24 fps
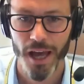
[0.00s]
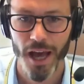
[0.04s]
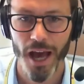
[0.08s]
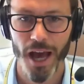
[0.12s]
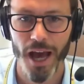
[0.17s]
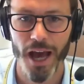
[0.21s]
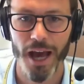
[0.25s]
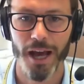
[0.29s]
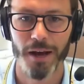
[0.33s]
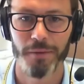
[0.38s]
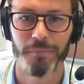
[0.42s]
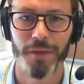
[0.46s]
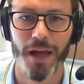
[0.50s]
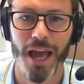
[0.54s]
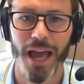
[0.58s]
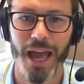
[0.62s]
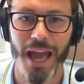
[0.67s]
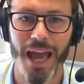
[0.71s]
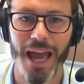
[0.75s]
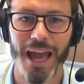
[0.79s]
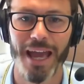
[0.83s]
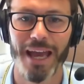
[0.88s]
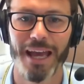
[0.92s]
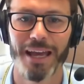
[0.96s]

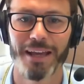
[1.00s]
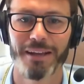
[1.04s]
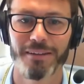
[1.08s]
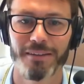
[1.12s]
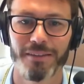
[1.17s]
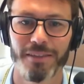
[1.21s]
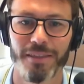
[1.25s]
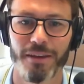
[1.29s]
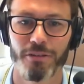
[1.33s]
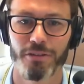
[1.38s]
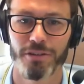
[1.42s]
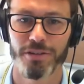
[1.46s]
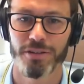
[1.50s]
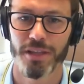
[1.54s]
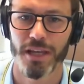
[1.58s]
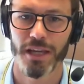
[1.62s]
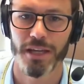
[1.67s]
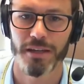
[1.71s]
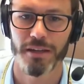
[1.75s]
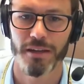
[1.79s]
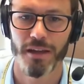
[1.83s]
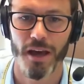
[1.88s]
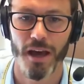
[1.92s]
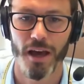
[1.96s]
And there is
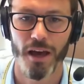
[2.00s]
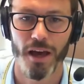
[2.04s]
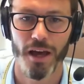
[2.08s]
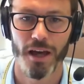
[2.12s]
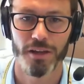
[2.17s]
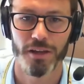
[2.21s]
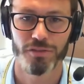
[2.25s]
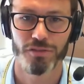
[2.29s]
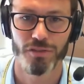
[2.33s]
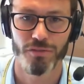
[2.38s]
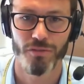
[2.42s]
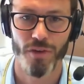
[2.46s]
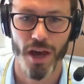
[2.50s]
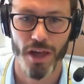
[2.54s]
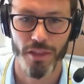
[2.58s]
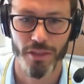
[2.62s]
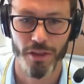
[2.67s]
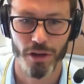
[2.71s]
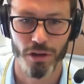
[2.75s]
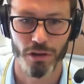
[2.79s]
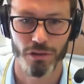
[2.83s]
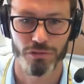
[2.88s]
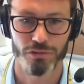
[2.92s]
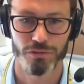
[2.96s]
then sort of
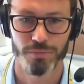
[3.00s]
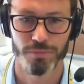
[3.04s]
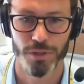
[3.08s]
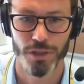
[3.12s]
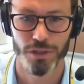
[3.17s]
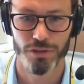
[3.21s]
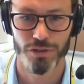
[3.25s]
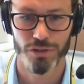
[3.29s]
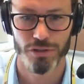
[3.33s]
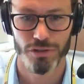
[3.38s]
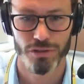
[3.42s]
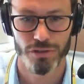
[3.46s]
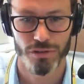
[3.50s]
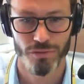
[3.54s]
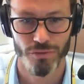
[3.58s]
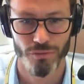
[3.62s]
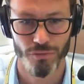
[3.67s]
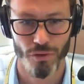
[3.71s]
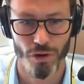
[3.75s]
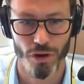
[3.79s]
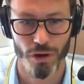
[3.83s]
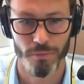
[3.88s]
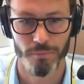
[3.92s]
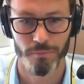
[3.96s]
other contributions
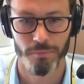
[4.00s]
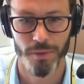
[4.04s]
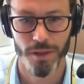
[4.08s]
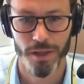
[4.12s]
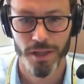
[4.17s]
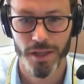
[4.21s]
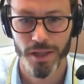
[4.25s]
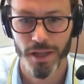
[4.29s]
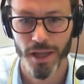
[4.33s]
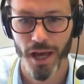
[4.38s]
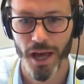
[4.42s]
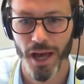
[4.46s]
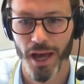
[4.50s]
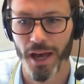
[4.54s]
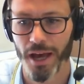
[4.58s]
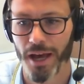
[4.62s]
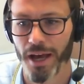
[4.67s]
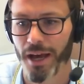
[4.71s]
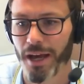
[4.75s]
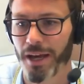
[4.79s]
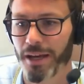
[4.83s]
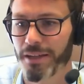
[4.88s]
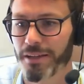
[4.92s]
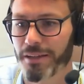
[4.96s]
from
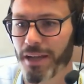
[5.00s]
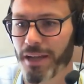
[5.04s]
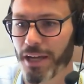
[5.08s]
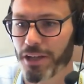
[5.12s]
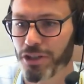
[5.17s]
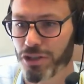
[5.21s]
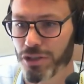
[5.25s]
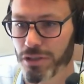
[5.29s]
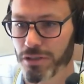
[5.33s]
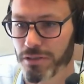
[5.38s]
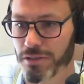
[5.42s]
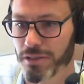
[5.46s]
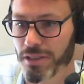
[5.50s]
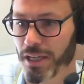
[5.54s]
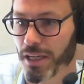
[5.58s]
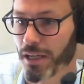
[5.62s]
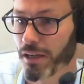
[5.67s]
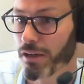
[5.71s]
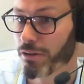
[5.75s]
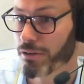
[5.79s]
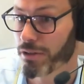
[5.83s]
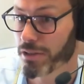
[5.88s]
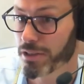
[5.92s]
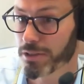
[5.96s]
nations,
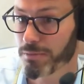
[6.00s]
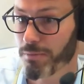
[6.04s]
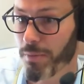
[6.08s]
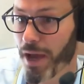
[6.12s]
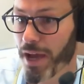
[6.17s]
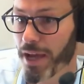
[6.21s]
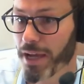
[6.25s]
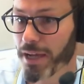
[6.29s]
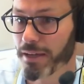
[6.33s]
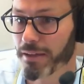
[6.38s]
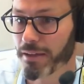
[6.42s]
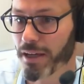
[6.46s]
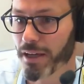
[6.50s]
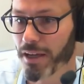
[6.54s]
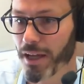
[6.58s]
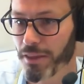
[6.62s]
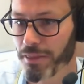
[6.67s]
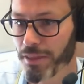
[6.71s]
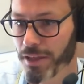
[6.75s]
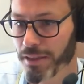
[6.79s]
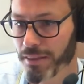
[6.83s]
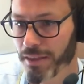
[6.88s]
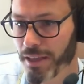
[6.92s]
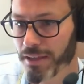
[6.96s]
including Spain, and I
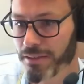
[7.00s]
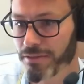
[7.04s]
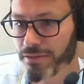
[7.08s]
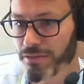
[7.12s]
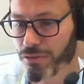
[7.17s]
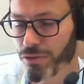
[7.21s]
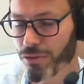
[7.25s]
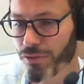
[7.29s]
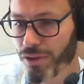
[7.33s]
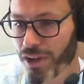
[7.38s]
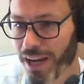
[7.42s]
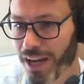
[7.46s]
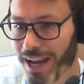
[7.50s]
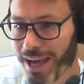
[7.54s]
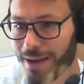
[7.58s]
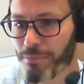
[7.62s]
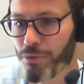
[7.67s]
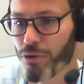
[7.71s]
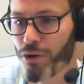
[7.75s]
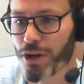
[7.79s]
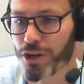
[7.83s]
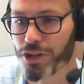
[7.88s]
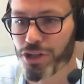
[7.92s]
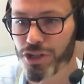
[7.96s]
think there's sort of
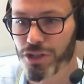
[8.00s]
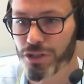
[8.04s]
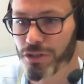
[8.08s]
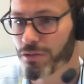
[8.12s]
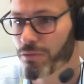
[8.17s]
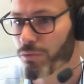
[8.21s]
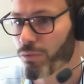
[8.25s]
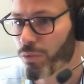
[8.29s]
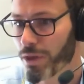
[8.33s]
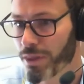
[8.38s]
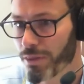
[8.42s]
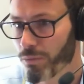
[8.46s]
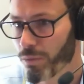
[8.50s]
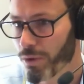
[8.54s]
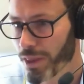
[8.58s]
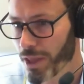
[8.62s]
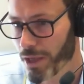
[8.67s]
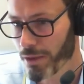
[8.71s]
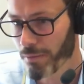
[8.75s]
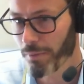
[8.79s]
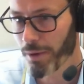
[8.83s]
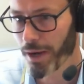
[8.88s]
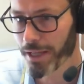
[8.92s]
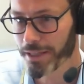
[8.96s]
collaboration with
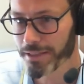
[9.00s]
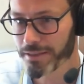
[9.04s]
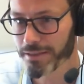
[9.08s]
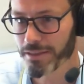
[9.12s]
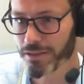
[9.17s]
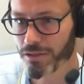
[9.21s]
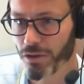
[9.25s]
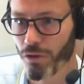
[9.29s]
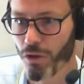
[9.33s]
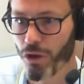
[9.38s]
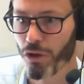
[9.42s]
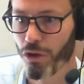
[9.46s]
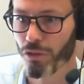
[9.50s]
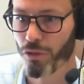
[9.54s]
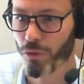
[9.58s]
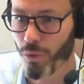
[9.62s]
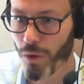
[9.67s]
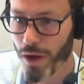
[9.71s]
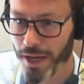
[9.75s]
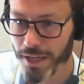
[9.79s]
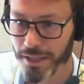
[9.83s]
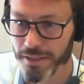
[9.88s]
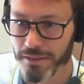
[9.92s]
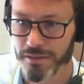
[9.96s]
other places on the
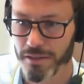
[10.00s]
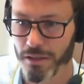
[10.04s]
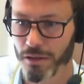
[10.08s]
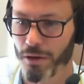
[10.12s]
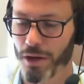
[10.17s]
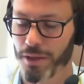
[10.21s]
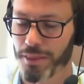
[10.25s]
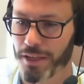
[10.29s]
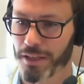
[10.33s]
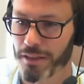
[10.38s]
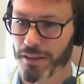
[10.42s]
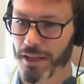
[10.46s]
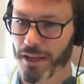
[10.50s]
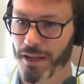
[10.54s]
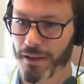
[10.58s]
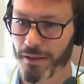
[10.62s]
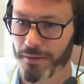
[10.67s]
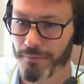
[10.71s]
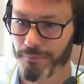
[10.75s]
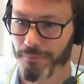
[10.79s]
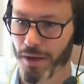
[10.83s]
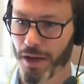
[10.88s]
way. So I think their